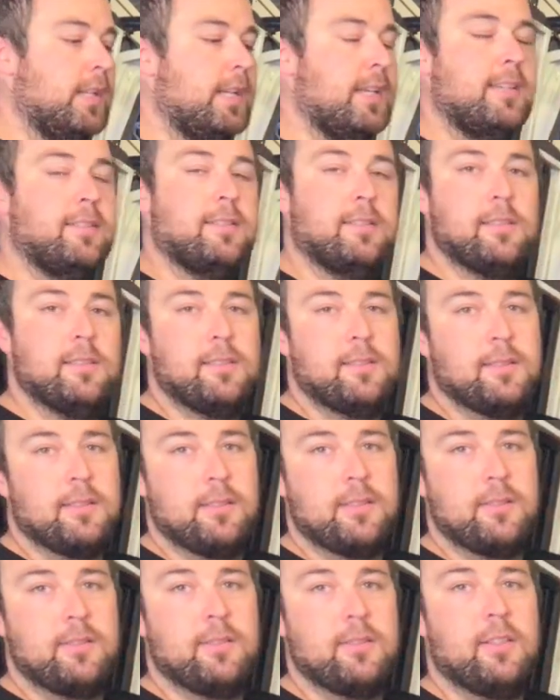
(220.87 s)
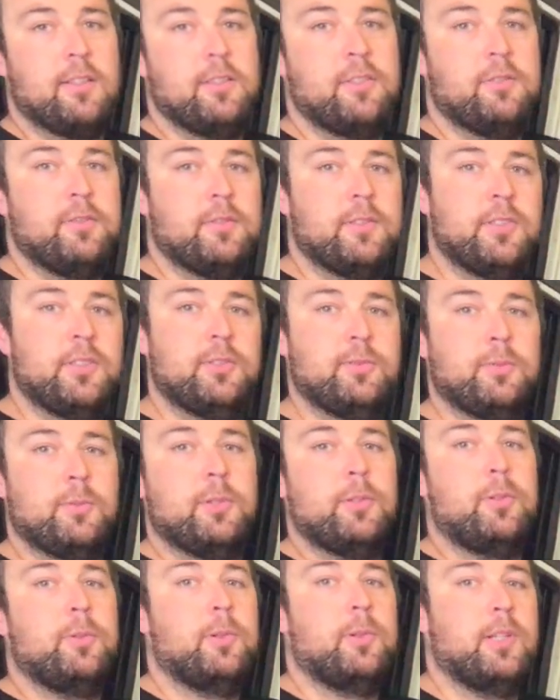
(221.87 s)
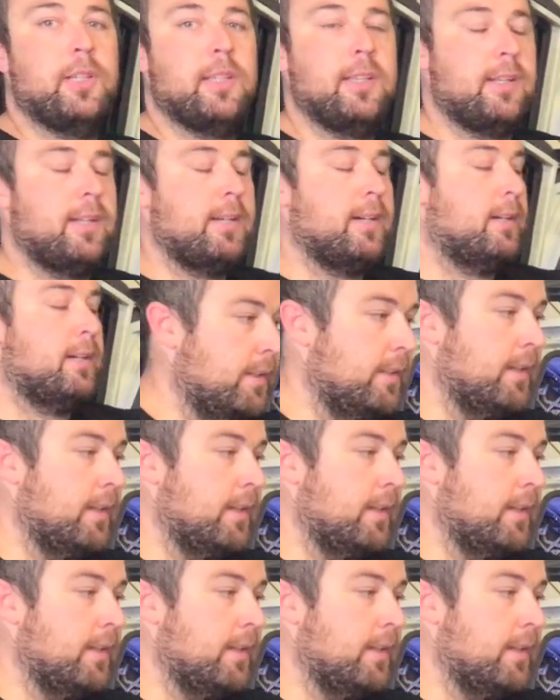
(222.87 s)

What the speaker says: easily see inside your fridge what you want to get out.